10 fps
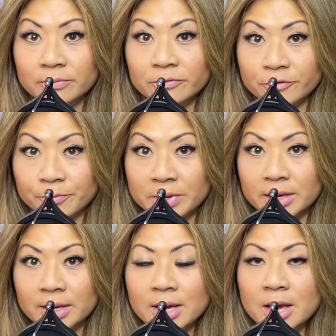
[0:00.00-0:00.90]
for
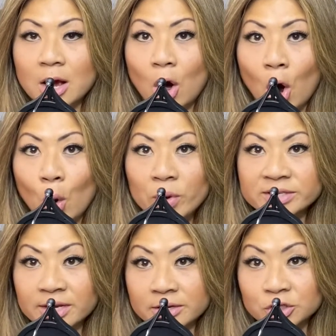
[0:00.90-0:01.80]
me. Always
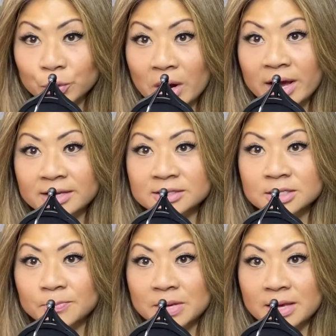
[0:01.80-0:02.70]
try to
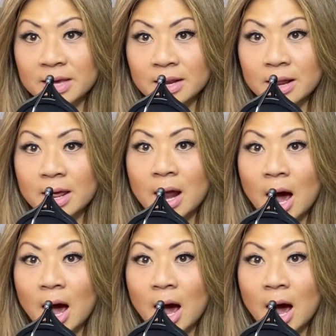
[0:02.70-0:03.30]
be in an